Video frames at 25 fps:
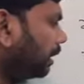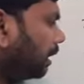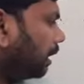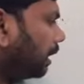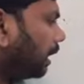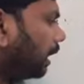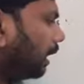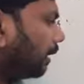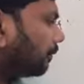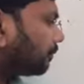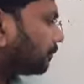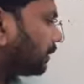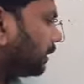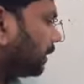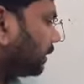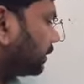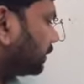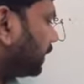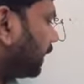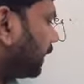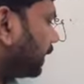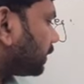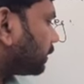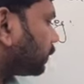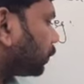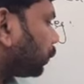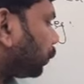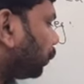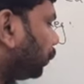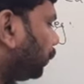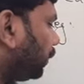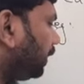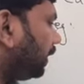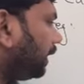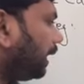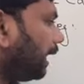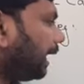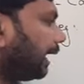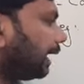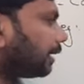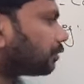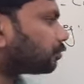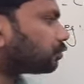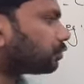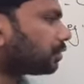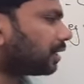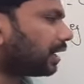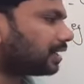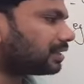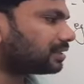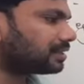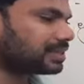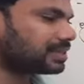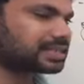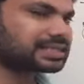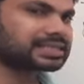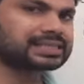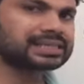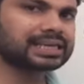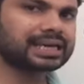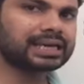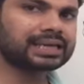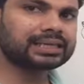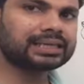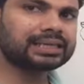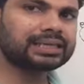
After that we have to understand